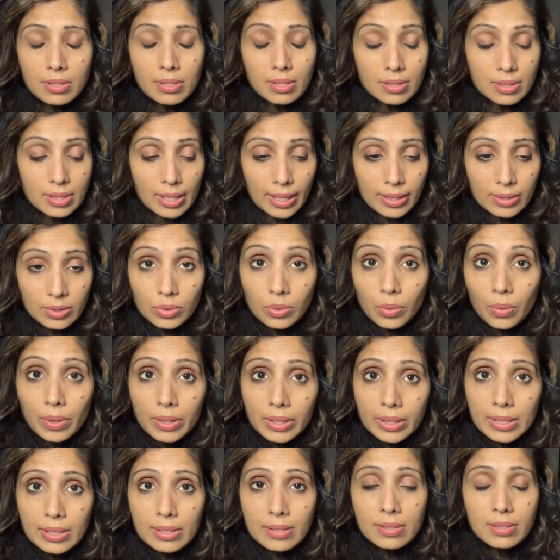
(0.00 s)
the sex
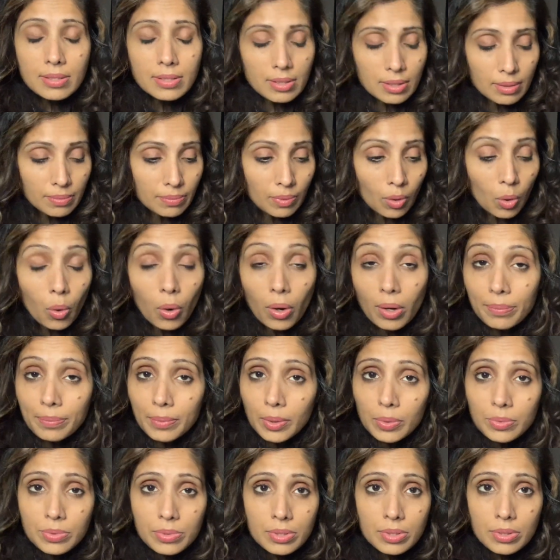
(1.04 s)
organs, the
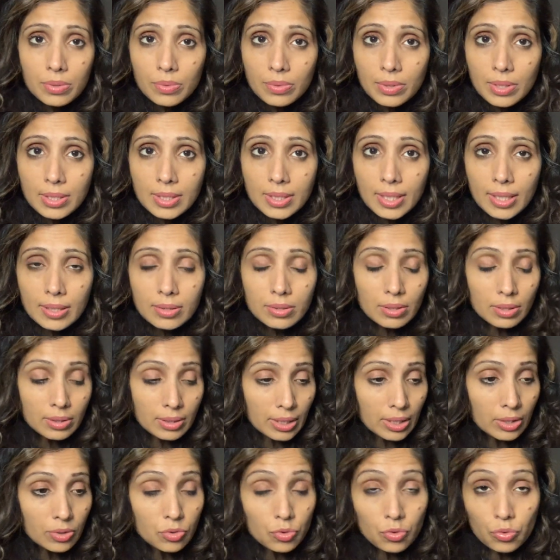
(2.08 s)
hormones through the sex, or
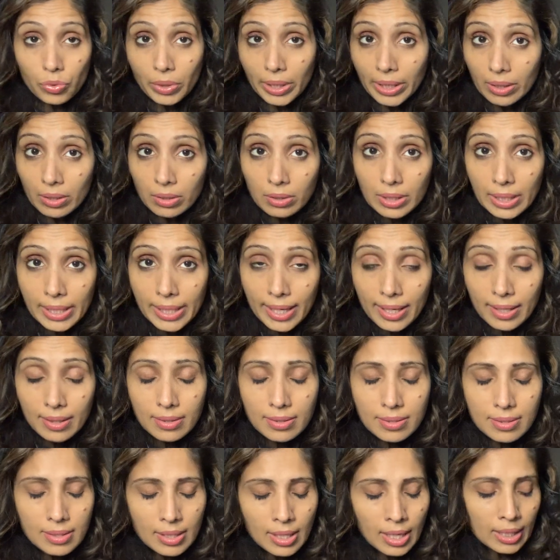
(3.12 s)
the adrenal
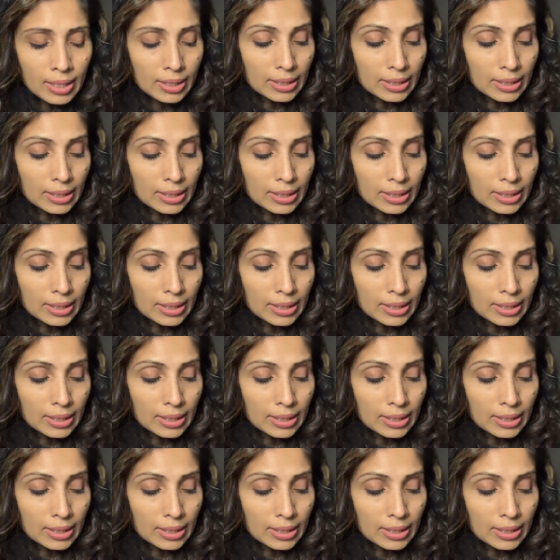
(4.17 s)
glands.